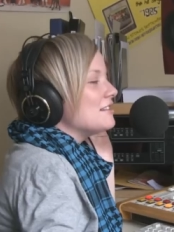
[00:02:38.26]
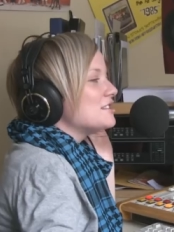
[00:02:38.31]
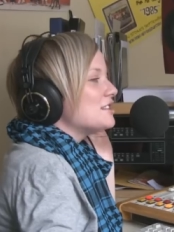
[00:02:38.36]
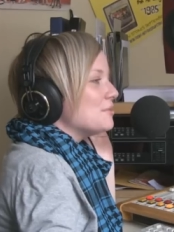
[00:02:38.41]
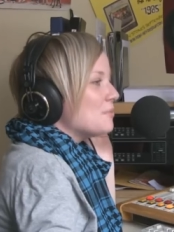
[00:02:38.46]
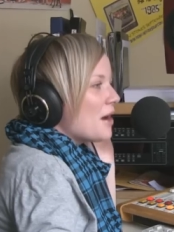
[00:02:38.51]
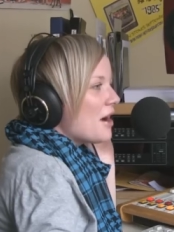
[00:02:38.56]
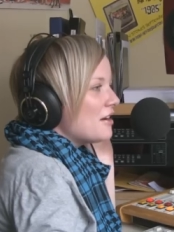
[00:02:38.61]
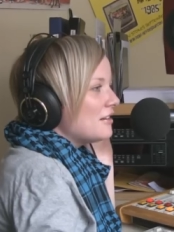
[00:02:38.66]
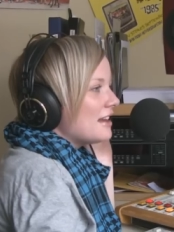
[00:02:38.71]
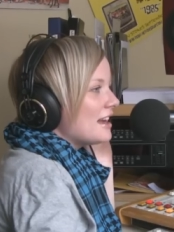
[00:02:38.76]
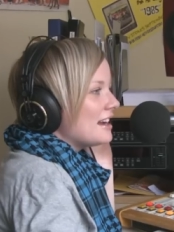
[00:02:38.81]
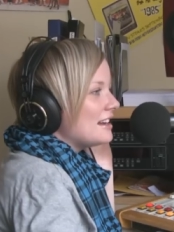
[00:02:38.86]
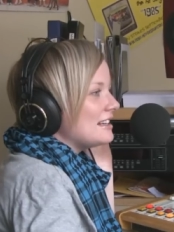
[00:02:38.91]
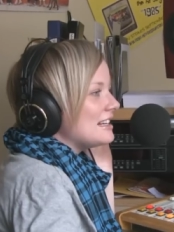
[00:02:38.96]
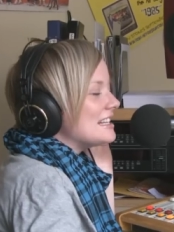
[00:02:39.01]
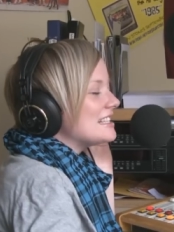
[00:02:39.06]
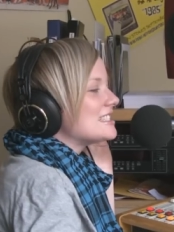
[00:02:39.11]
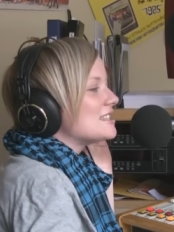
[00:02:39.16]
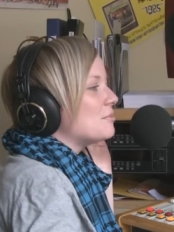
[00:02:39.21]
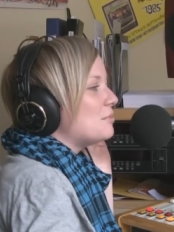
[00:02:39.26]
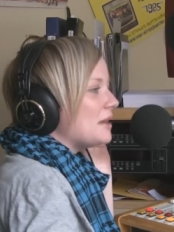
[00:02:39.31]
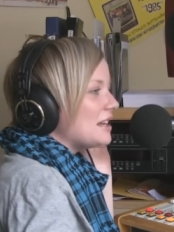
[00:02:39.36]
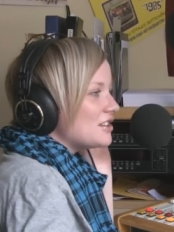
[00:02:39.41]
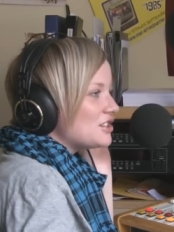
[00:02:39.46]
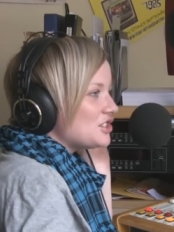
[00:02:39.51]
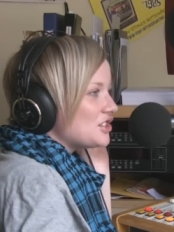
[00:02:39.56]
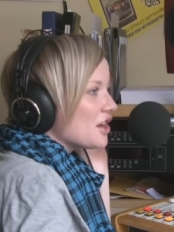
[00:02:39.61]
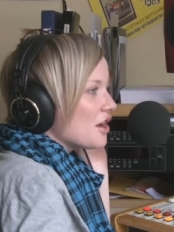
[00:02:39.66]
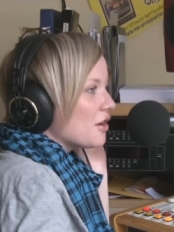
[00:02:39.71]
Now tomorrow night is the
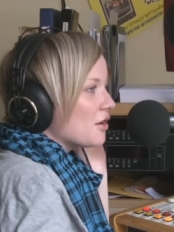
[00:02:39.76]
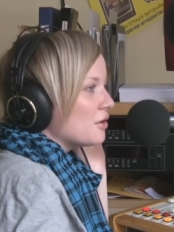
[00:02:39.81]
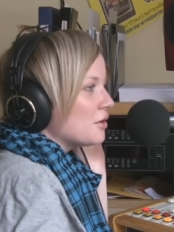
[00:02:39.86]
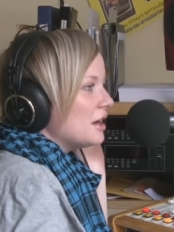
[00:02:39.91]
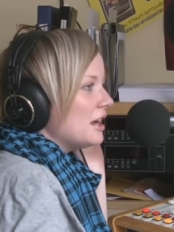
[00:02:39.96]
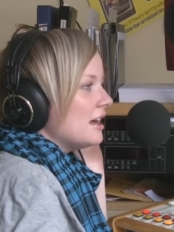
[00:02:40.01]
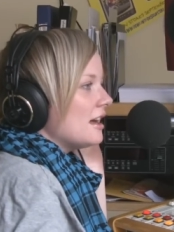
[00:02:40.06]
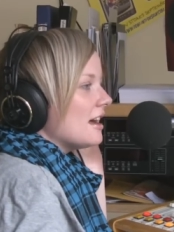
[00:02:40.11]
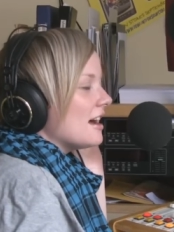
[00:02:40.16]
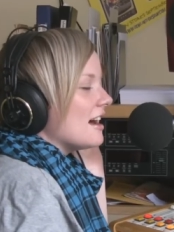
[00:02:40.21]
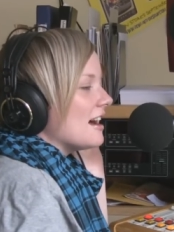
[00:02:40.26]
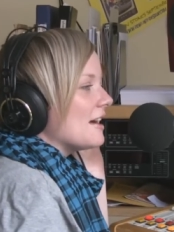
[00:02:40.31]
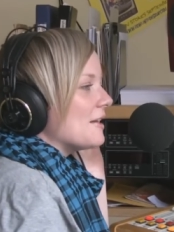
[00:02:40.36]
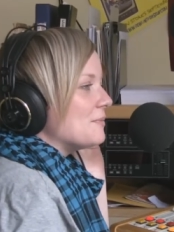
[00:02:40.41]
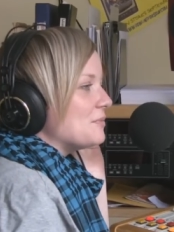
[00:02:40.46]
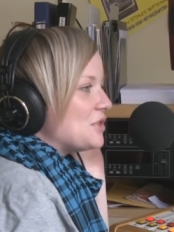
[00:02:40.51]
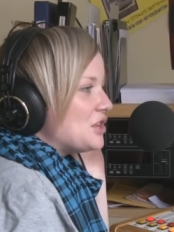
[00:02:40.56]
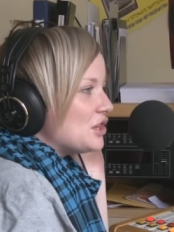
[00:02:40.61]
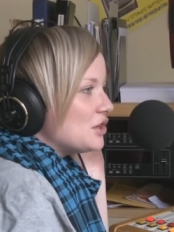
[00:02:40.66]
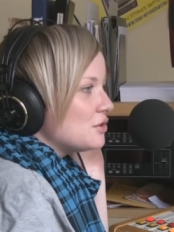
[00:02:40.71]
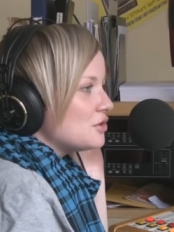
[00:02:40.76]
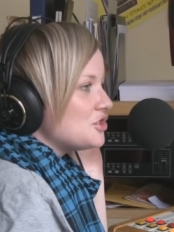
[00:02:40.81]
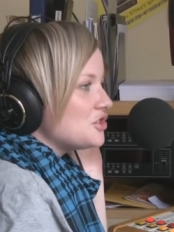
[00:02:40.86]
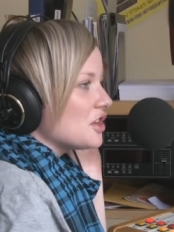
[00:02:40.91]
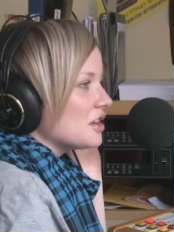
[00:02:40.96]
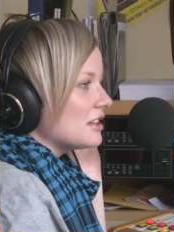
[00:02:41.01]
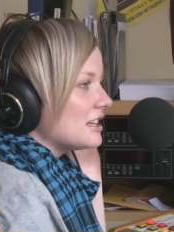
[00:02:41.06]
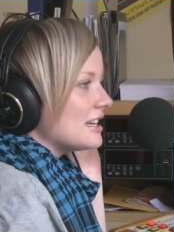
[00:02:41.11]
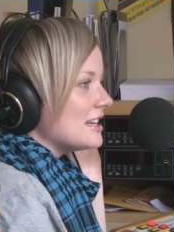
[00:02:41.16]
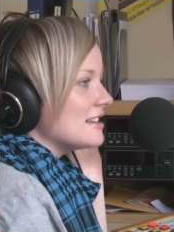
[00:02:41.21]
big show. Um, you,
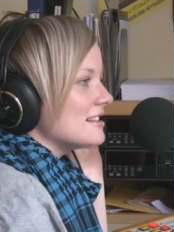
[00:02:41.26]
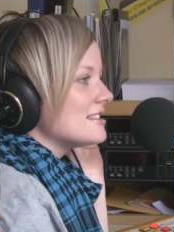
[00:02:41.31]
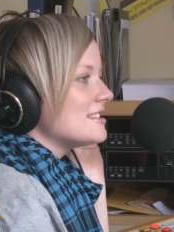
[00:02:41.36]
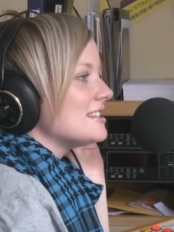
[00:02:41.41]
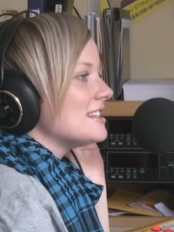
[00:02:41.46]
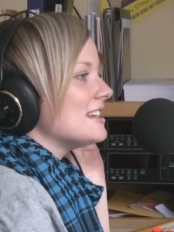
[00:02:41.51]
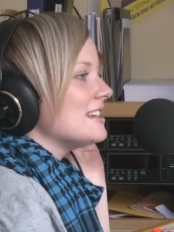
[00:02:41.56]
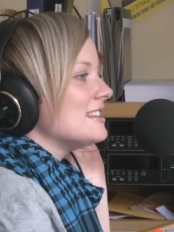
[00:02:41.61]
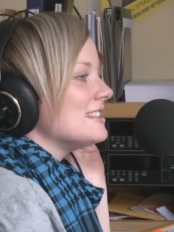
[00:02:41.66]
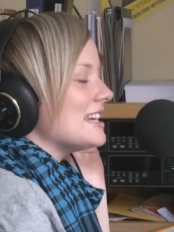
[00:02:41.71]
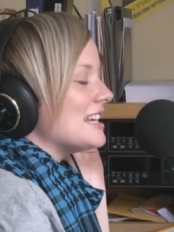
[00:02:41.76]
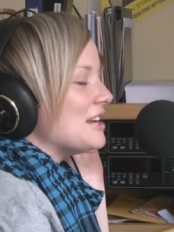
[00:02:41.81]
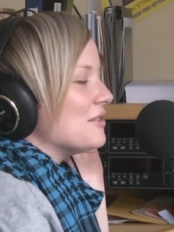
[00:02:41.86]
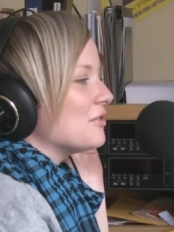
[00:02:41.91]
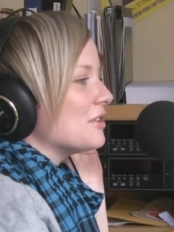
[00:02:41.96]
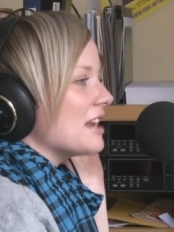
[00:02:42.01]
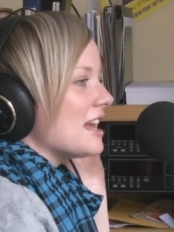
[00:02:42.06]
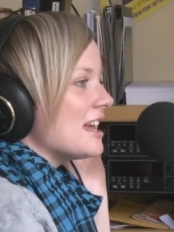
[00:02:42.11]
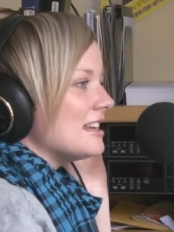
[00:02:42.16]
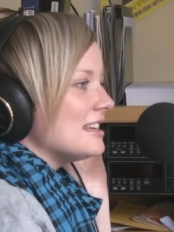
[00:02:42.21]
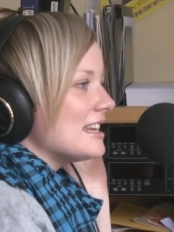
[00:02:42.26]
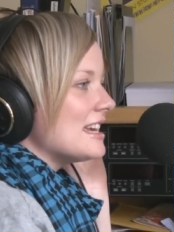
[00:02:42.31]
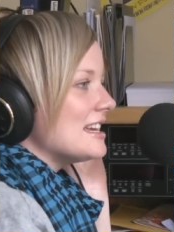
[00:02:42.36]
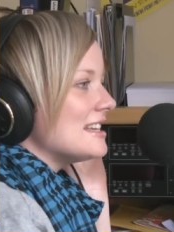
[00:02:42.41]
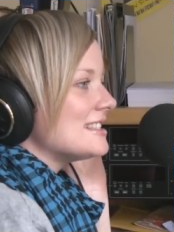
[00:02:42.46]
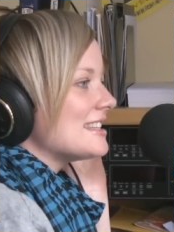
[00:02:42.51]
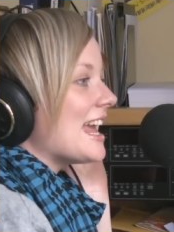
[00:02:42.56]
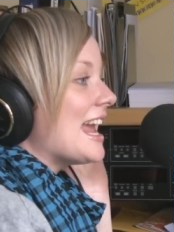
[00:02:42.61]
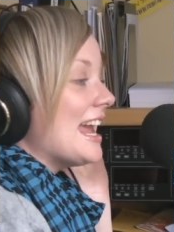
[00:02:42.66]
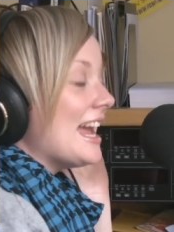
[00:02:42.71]
Sean Kingston, Danny
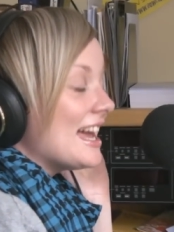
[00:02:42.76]
Fernandes,